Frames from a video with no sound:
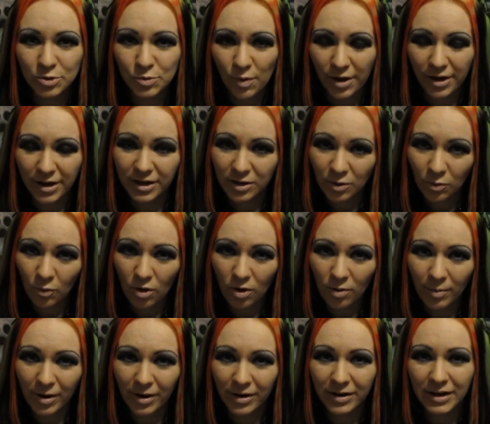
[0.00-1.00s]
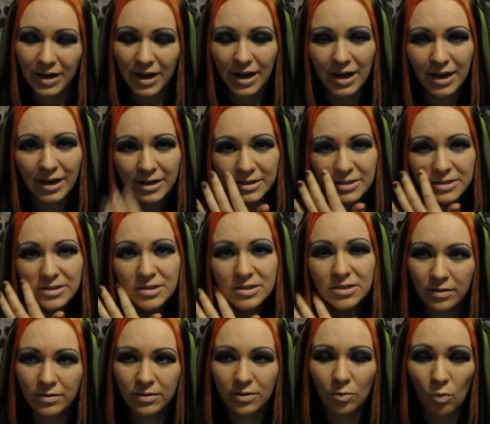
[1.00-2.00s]
walking into Walmart and
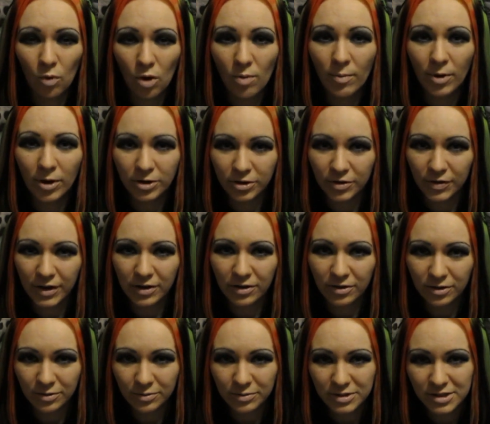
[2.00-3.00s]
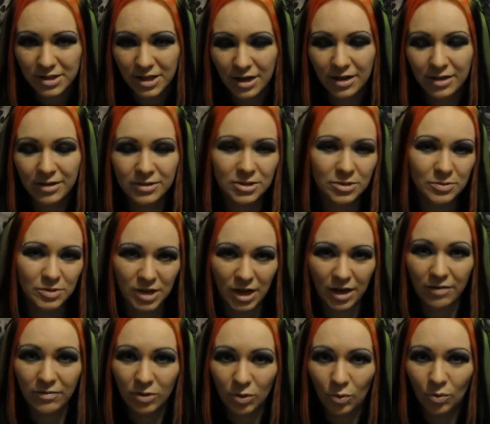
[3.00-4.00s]
the Walmart greeter who was there, she was kind
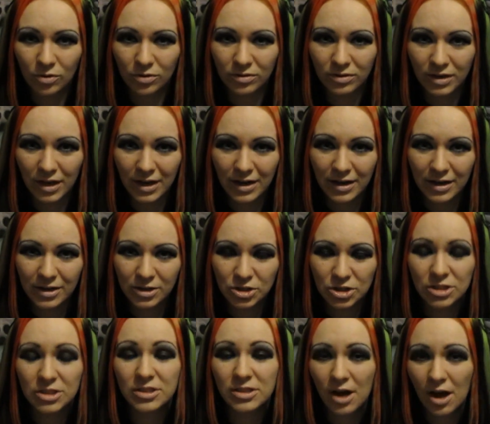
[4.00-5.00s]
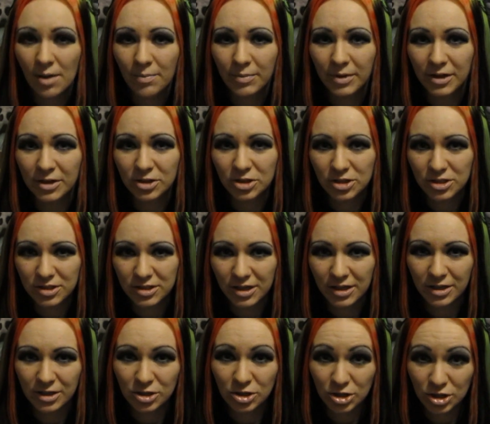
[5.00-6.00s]
of an older lady, she stopped me and she
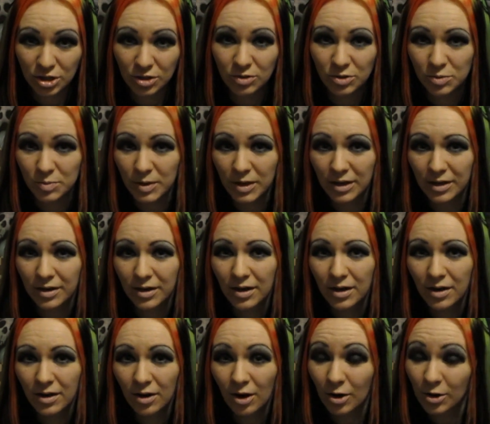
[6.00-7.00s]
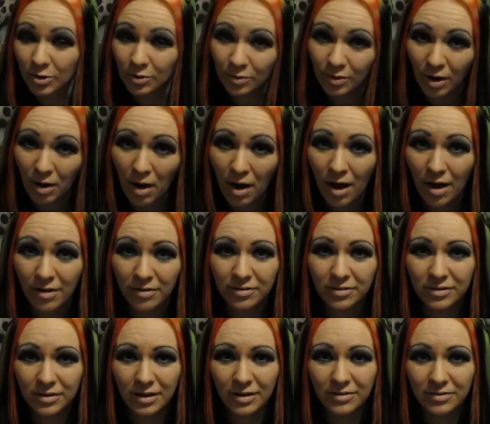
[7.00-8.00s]
said, "Excuse me, are you goth?"
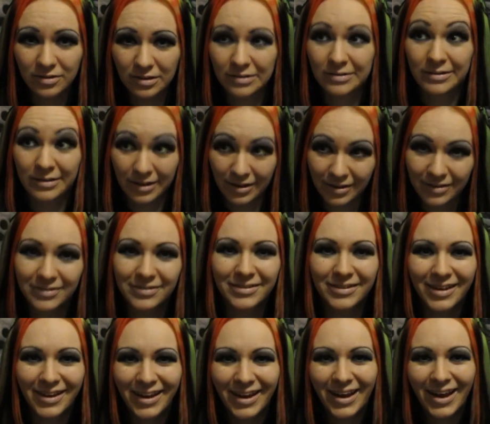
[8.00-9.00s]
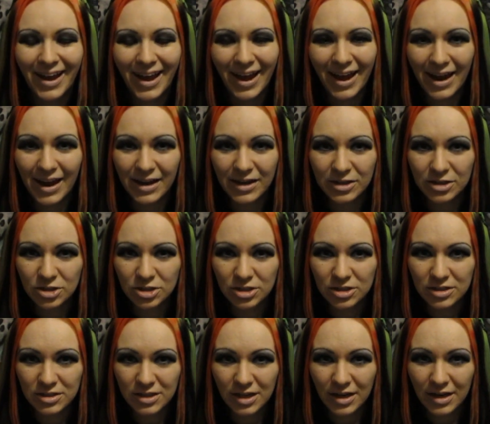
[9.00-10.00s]
And I said, "Yes." And she
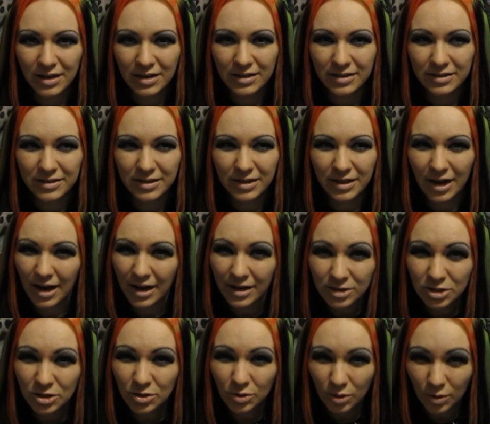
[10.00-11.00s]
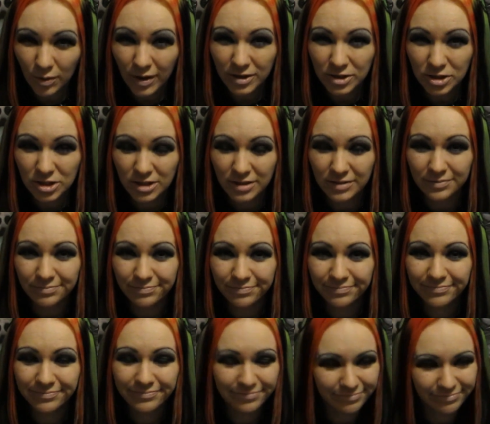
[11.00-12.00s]
said, "Can I ask you a question?"
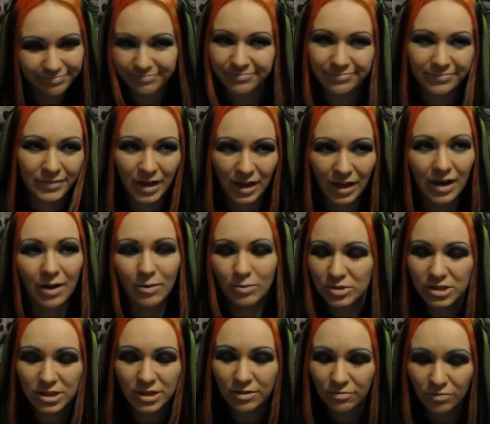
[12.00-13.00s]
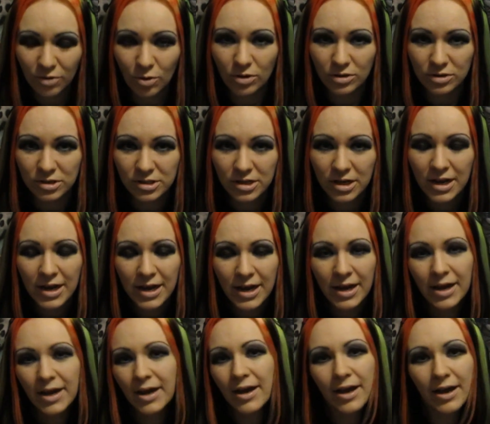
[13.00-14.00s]
And I was like, "Of course."
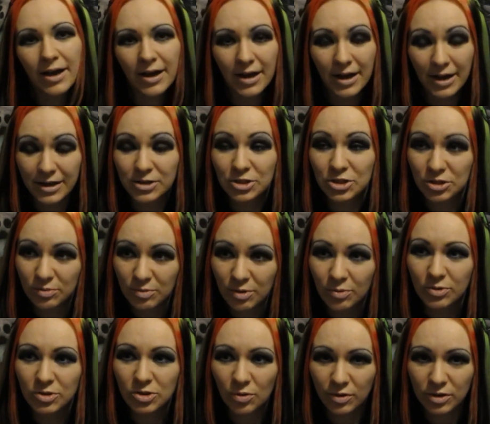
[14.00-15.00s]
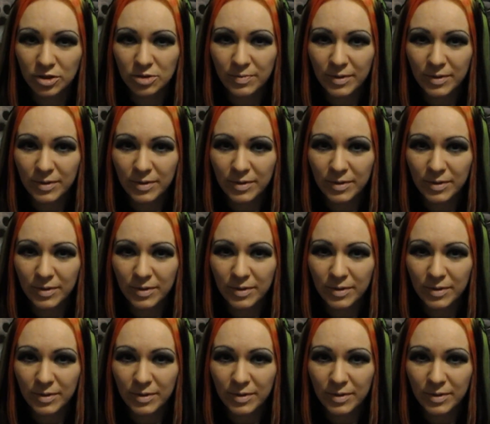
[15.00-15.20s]
I assumed it was going to